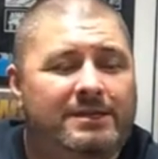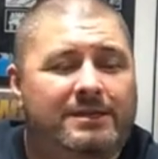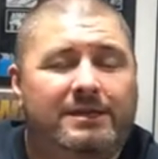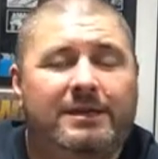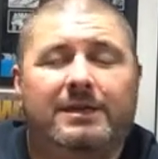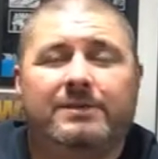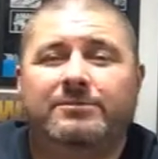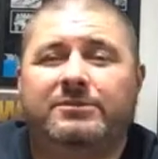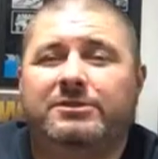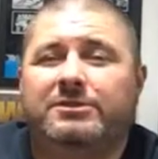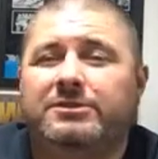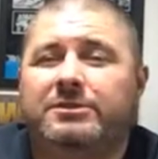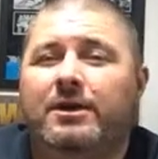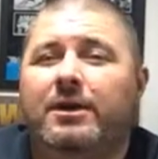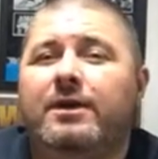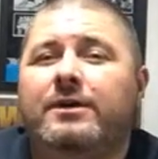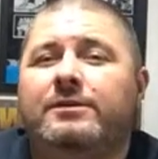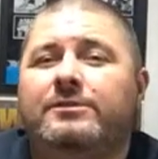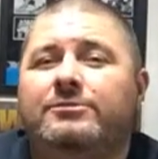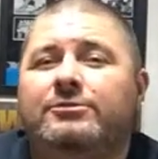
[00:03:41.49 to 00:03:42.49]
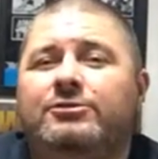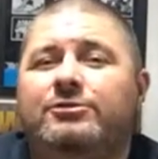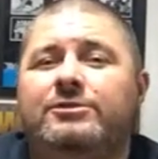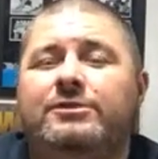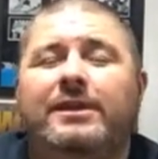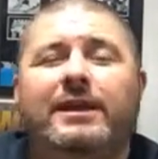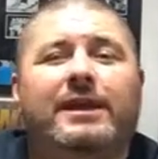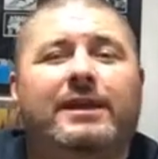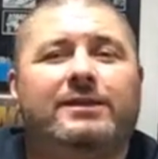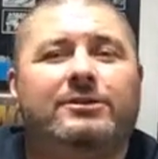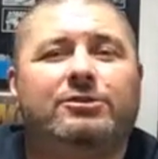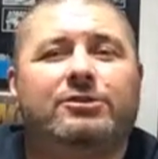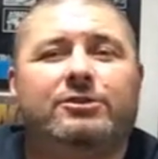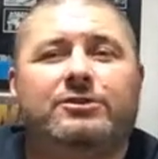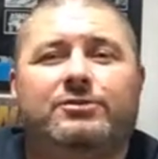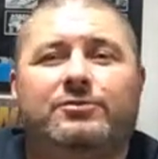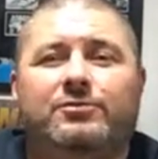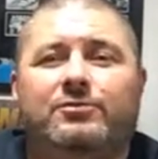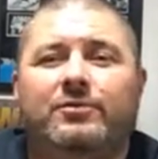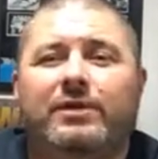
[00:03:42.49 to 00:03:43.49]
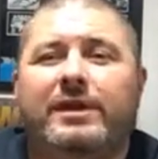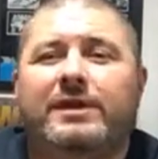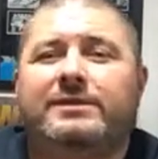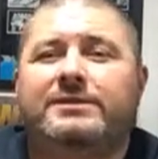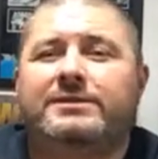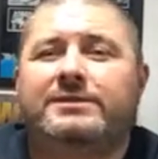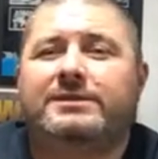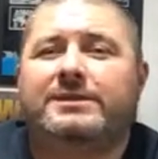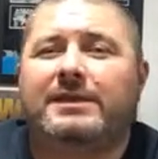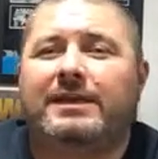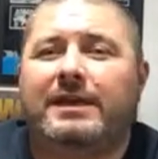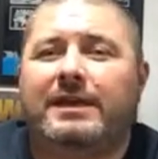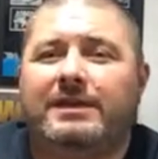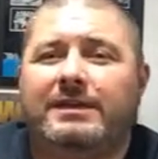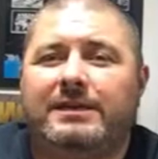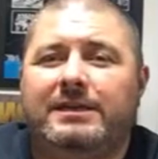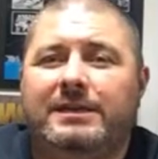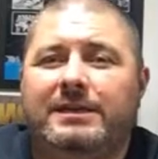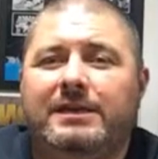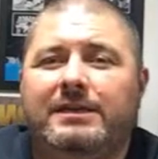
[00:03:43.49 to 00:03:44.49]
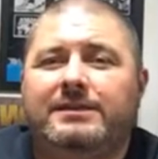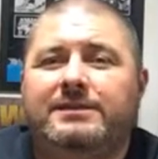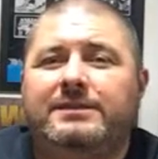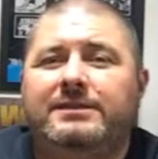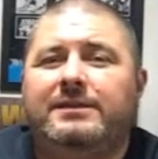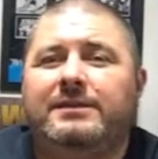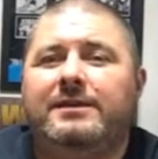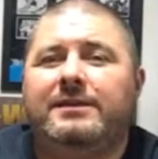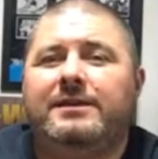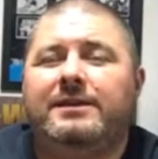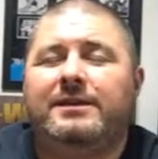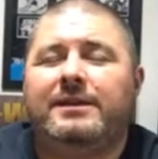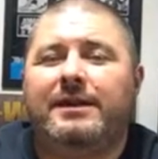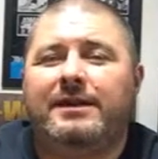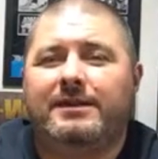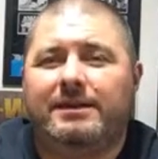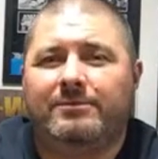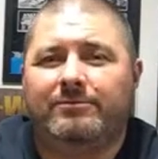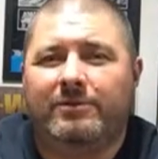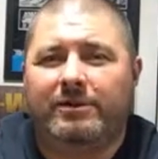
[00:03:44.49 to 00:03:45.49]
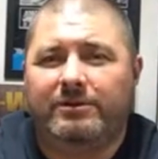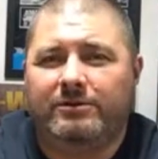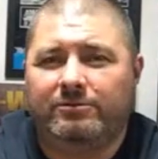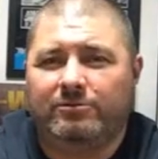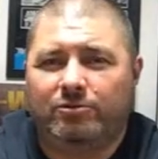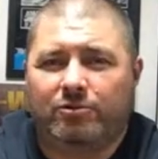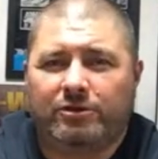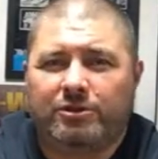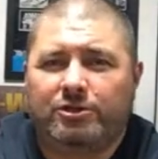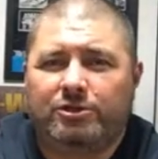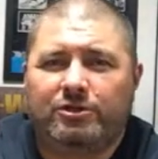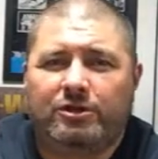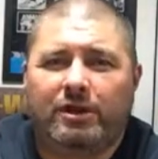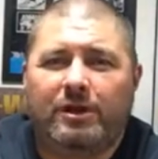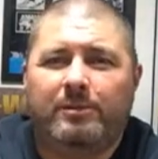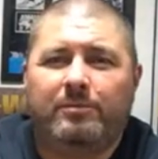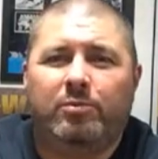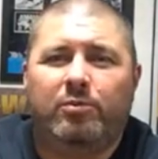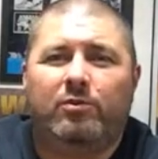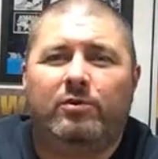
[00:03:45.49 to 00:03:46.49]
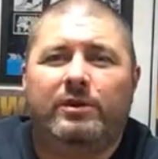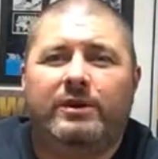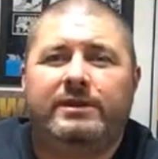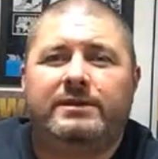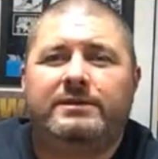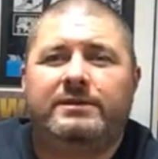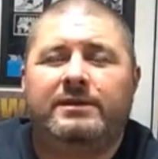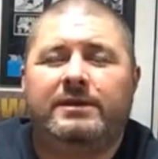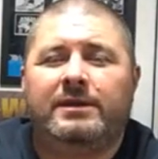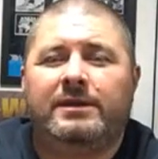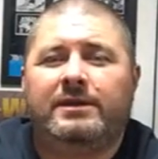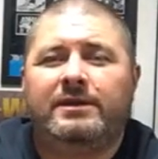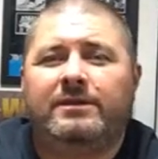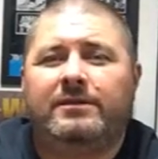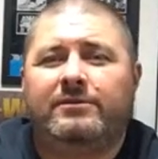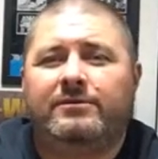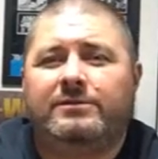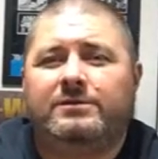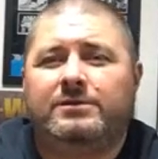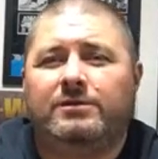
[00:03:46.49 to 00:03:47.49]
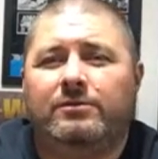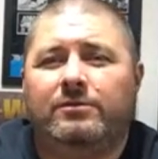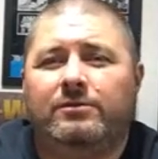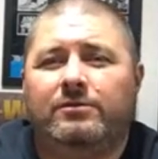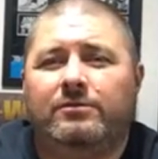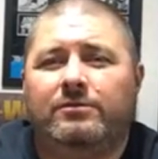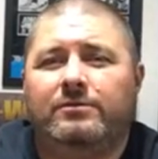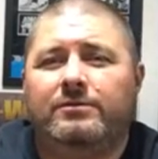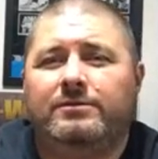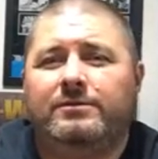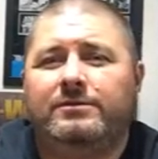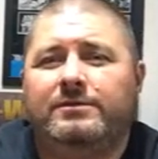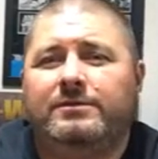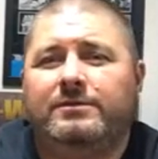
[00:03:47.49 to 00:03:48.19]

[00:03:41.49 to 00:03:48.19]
get a massage, and just rest and eat and get my nutrition on point. So